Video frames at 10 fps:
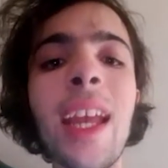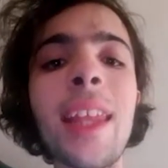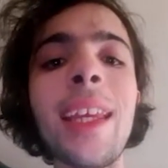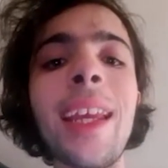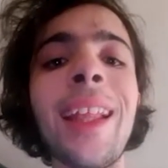
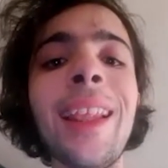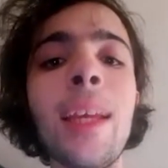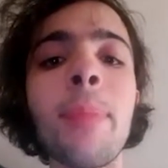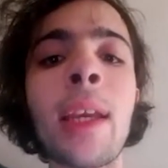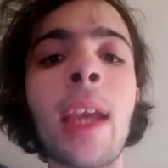The
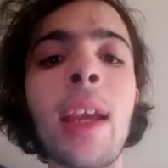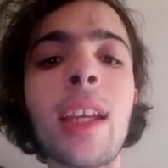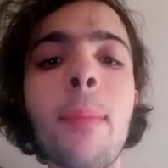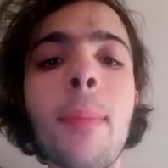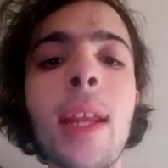Olympic
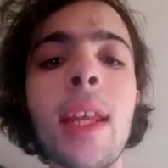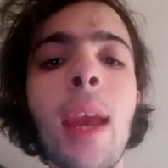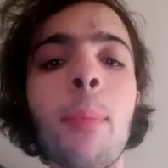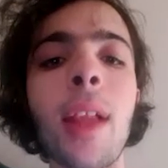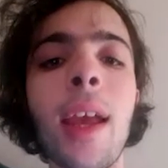Committee
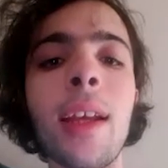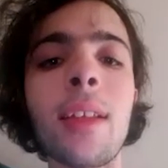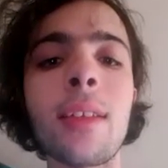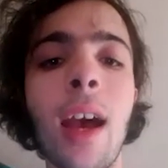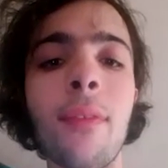and playing
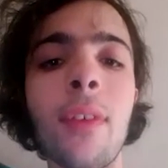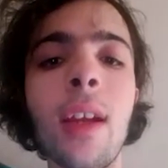staff,